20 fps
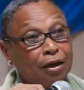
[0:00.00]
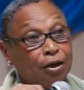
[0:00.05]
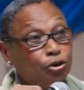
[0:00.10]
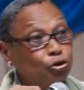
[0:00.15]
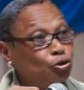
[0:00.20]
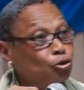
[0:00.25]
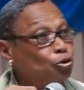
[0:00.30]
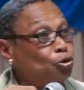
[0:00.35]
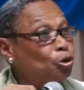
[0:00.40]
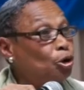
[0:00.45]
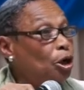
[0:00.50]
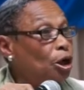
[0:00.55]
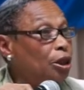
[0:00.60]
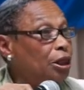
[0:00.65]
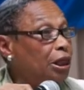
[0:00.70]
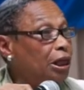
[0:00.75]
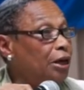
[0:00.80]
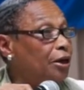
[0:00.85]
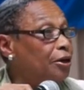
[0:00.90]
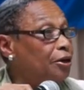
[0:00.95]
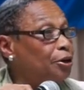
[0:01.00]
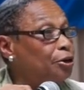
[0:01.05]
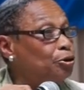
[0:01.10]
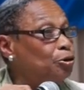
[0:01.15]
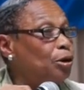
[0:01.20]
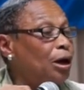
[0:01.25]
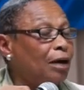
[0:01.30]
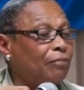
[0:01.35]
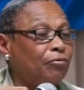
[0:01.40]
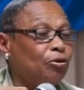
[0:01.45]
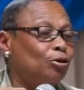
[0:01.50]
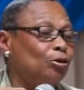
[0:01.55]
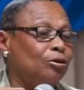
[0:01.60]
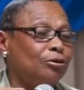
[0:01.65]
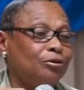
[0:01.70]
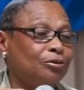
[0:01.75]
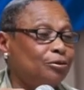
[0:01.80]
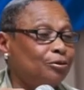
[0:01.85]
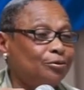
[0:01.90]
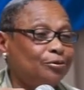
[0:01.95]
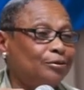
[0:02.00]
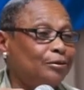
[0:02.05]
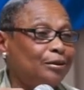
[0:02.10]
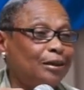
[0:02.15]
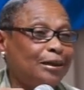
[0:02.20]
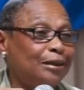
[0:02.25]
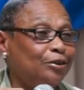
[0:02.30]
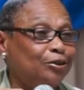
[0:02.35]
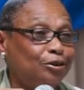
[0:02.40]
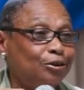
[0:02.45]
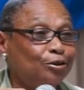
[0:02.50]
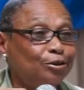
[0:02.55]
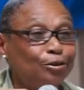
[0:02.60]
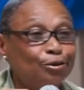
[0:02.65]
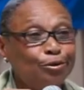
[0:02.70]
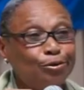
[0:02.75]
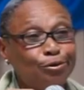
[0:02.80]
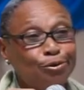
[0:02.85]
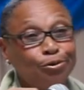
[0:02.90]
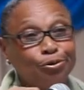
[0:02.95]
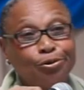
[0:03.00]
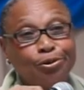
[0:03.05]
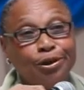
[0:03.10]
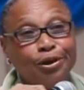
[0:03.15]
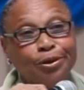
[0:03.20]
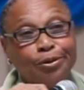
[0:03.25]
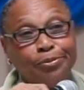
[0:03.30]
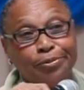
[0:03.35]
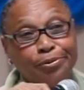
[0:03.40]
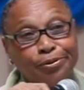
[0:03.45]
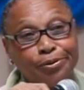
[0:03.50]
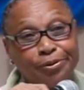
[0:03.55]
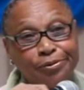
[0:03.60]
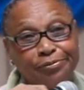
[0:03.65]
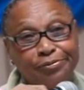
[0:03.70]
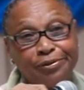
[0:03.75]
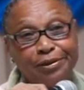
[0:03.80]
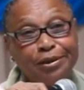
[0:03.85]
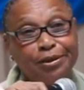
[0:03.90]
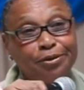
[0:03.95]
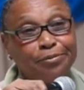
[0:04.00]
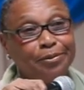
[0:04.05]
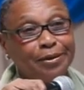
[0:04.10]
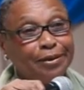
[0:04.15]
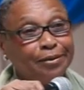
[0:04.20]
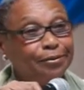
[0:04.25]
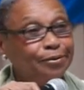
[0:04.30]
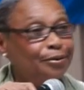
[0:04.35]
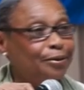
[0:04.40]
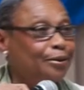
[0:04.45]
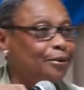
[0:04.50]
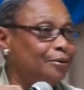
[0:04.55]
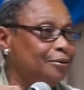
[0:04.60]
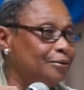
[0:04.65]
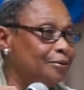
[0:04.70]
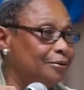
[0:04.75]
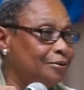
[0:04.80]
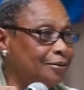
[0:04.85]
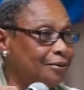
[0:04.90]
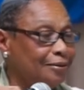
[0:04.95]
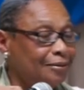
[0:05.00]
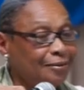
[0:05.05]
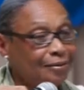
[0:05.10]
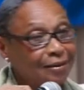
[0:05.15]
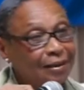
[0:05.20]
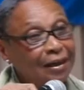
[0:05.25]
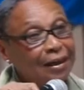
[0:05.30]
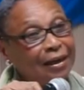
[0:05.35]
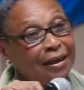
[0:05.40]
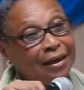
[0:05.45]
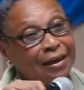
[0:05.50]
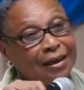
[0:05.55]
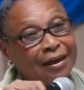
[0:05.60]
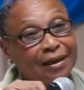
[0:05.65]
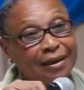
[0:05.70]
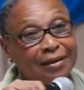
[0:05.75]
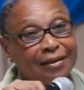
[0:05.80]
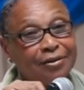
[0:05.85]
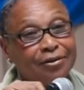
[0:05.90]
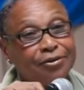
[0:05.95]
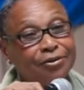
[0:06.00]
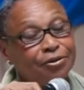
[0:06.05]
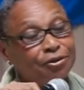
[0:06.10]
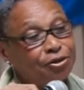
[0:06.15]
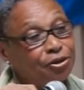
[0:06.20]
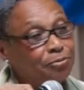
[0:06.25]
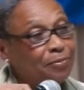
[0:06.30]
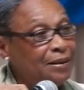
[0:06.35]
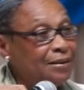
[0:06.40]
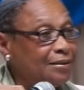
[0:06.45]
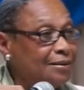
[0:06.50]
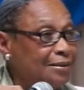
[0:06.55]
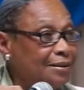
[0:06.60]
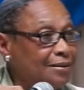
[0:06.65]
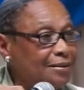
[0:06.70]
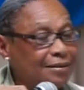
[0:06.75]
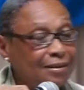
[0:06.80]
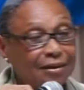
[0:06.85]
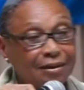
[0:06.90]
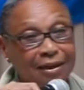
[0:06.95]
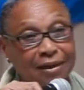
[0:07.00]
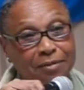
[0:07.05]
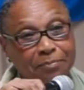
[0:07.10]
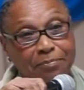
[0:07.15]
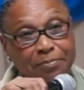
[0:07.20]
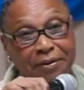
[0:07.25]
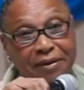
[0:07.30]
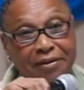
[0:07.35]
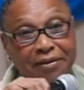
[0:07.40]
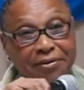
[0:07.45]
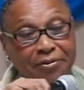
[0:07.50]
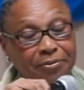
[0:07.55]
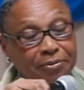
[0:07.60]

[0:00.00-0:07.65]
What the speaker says: So there you have all the legend, the story about the Frenchman and the Dutchman, since he liked beer or